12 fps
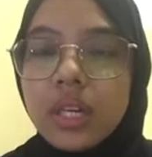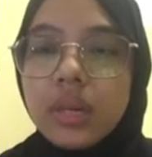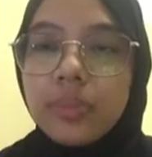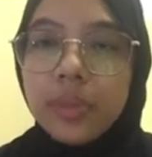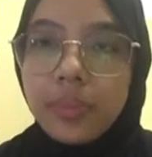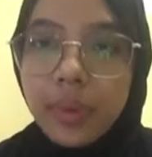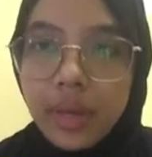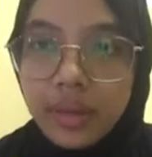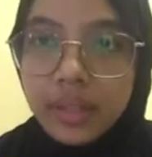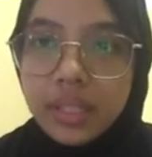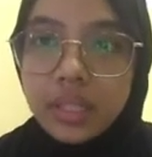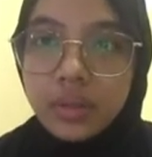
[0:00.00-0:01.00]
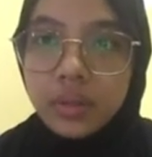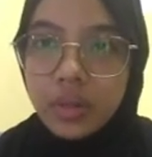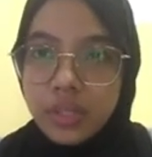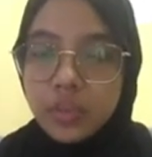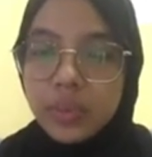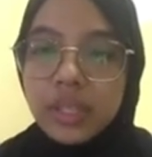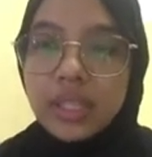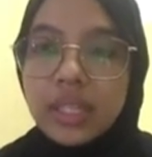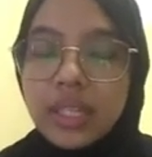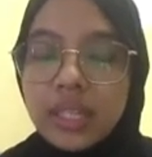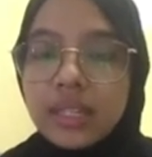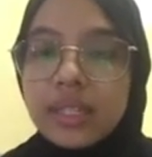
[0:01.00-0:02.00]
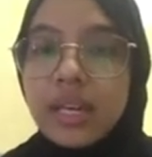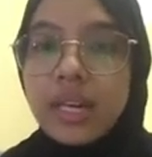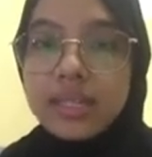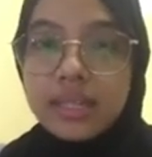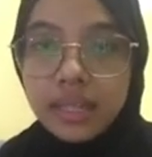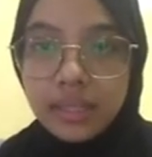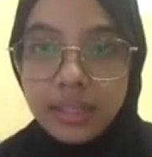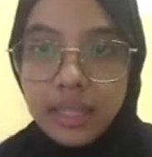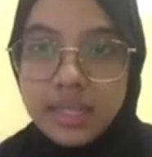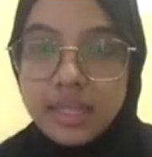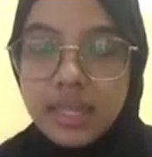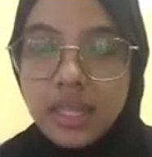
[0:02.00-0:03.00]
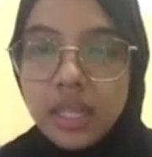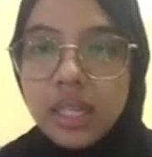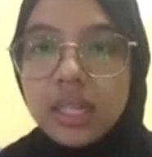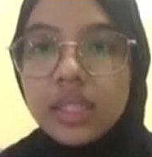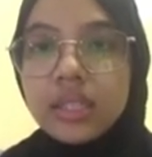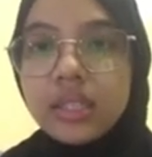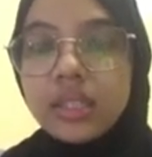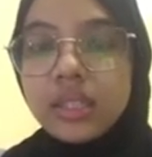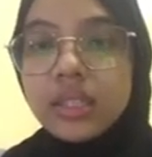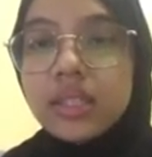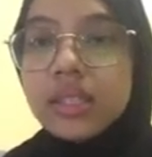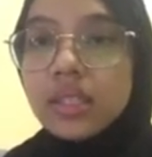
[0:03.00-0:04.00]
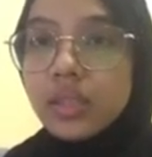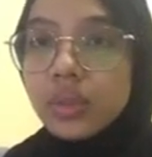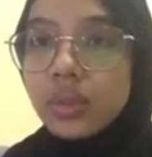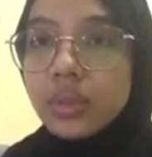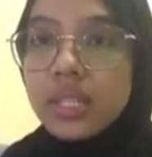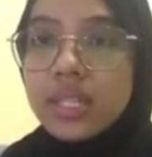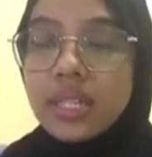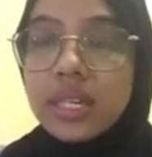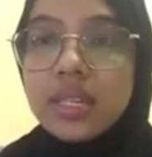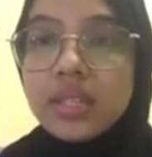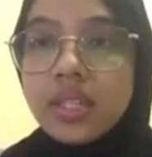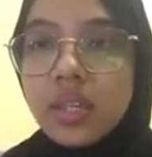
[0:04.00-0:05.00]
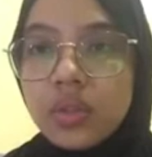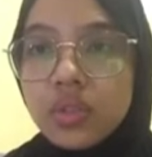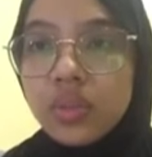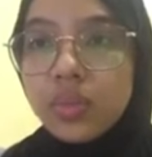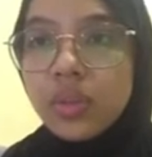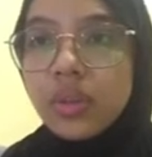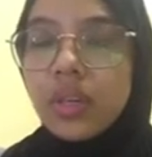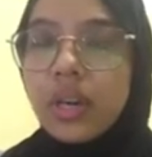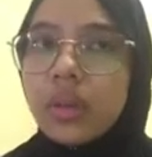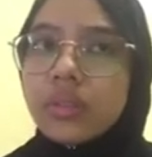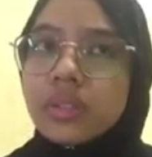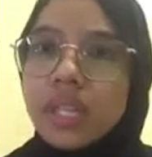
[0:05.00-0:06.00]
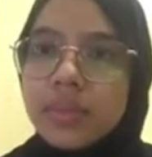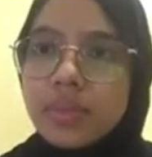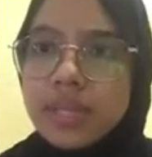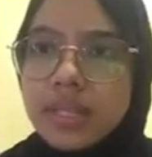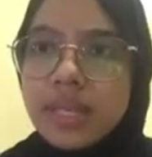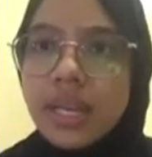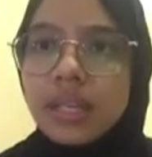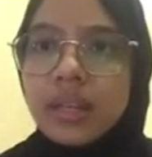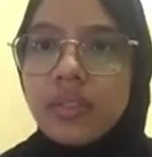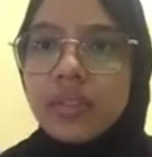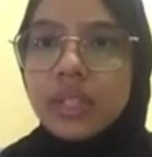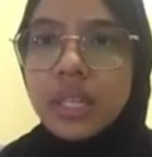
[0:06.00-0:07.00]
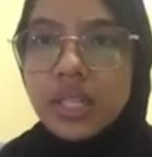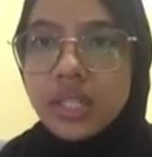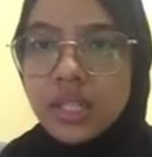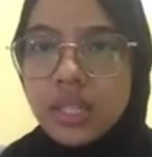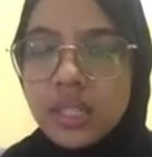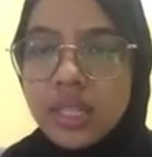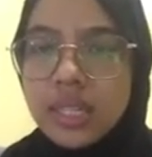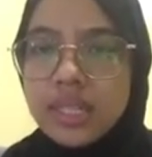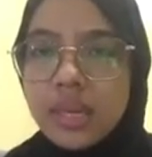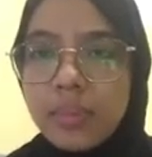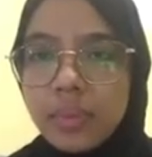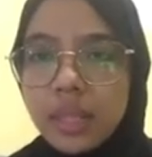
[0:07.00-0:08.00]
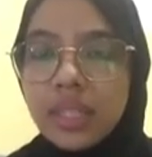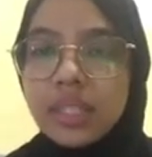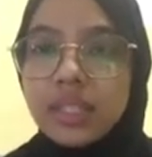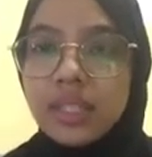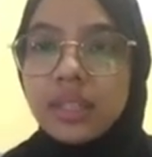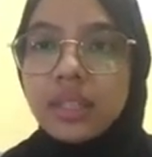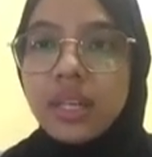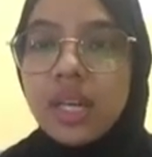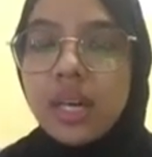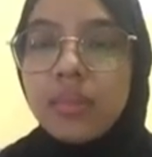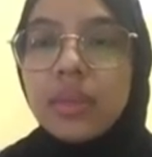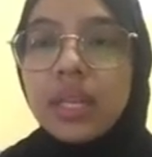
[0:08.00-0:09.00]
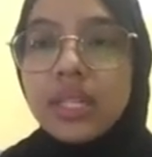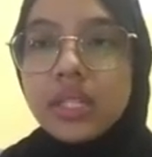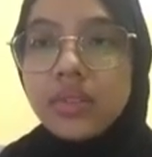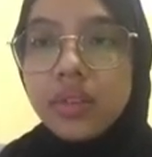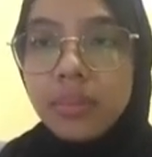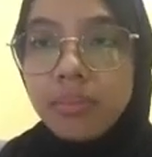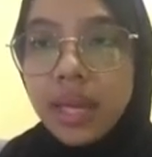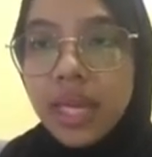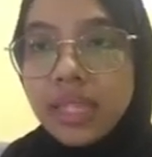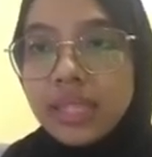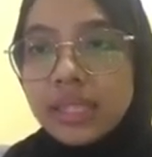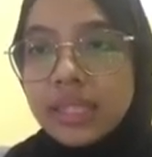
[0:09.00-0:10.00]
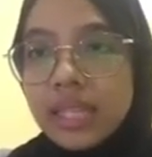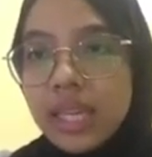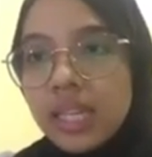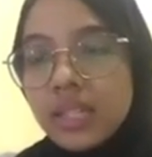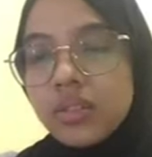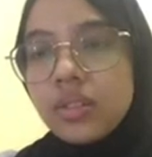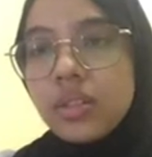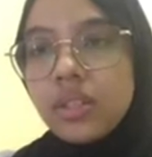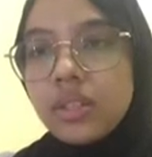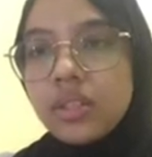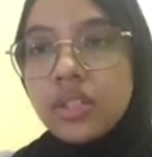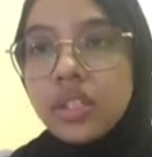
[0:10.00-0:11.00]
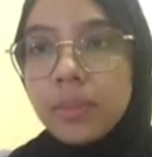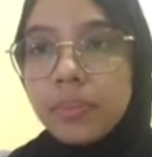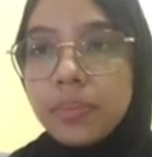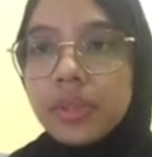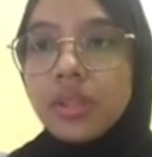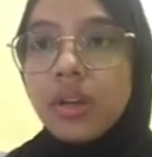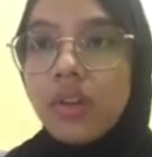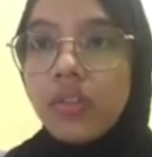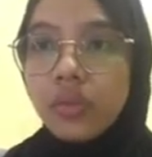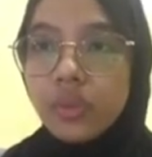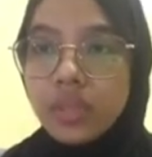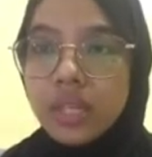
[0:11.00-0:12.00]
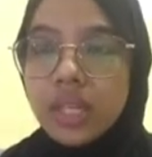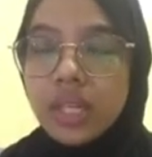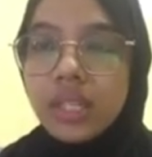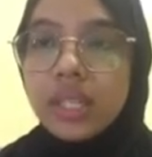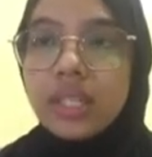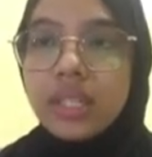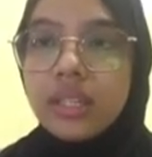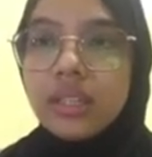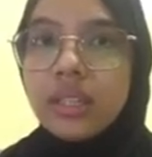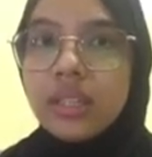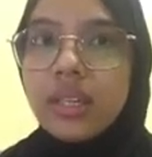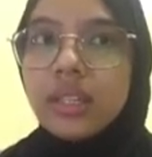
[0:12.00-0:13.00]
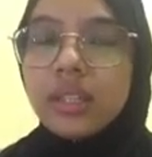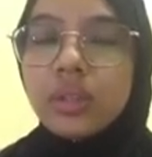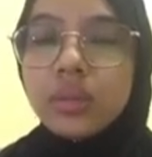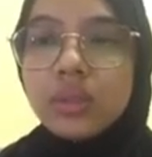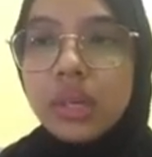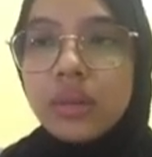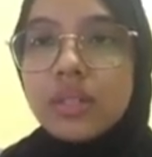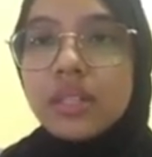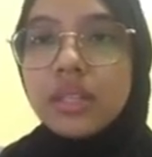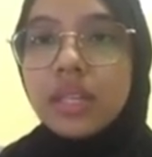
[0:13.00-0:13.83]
prepared nourishment in the Asiatic. A year ago, this industry contributed around 10% of the nation assembling year. Malaysia remained a net shipper of food. In 2008,